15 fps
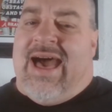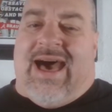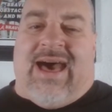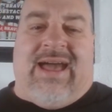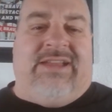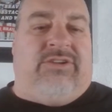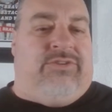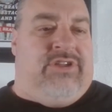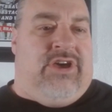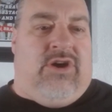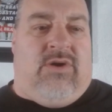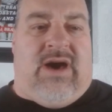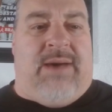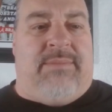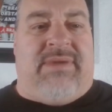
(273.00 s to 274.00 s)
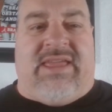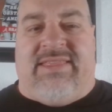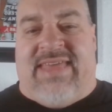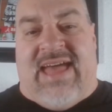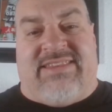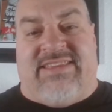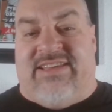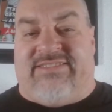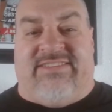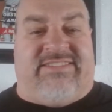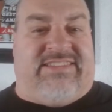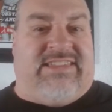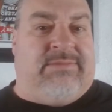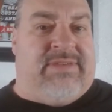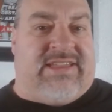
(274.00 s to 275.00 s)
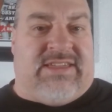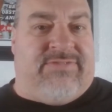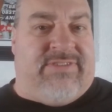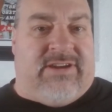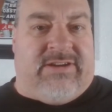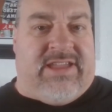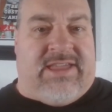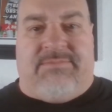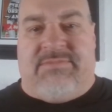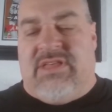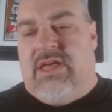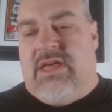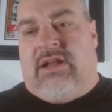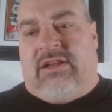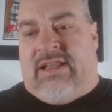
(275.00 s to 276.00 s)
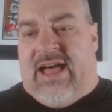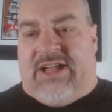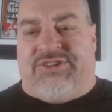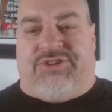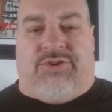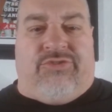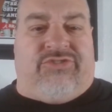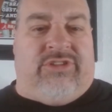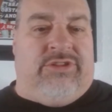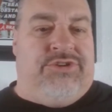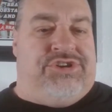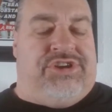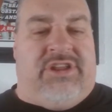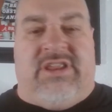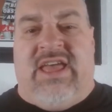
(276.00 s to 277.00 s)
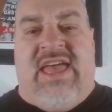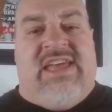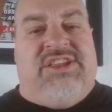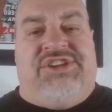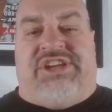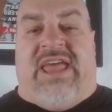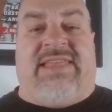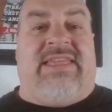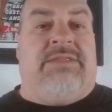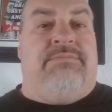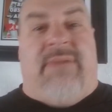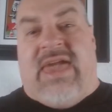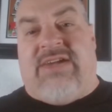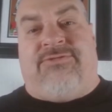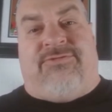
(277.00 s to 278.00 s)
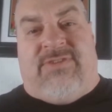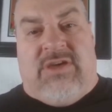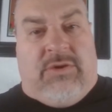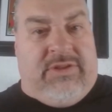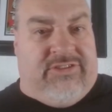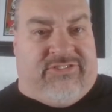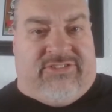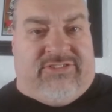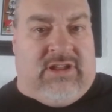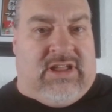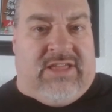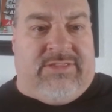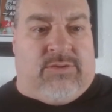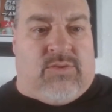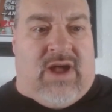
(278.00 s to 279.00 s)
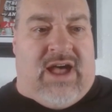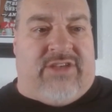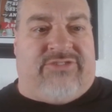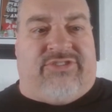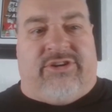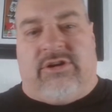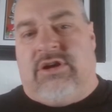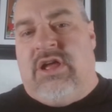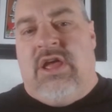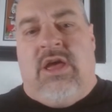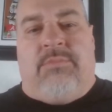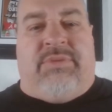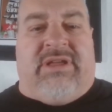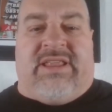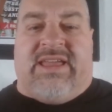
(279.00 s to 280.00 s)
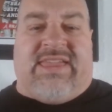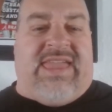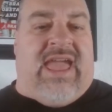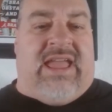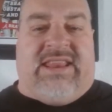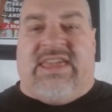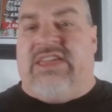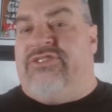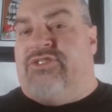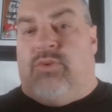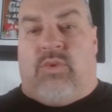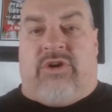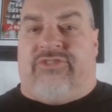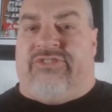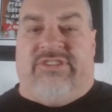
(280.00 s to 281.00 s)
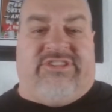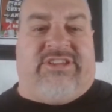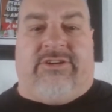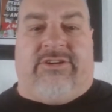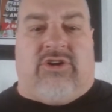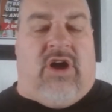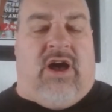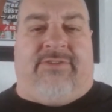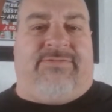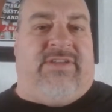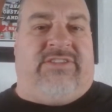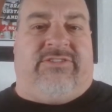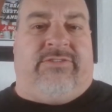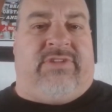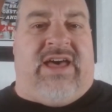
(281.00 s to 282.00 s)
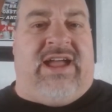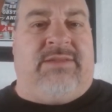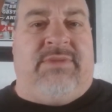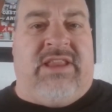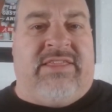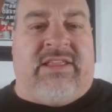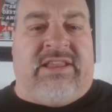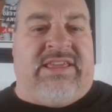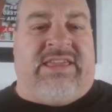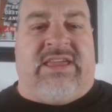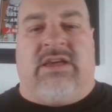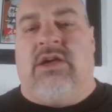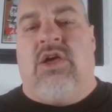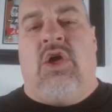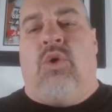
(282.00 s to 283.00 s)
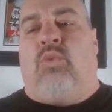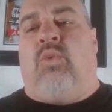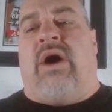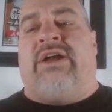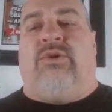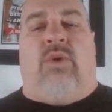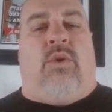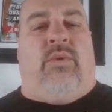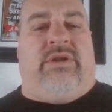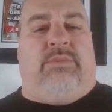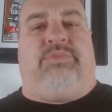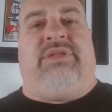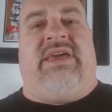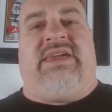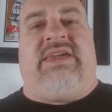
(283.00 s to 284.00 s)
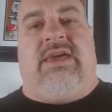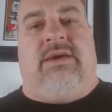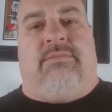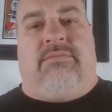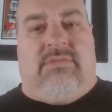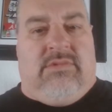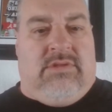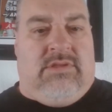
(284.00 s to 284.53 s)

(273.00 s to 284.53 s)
I don't know. I mean, that doesn't seem like a very logical solution. Jalen Mayfield is still on the roster, but again, he's the worst interior offensive lineman in the league. Why do I want to play him?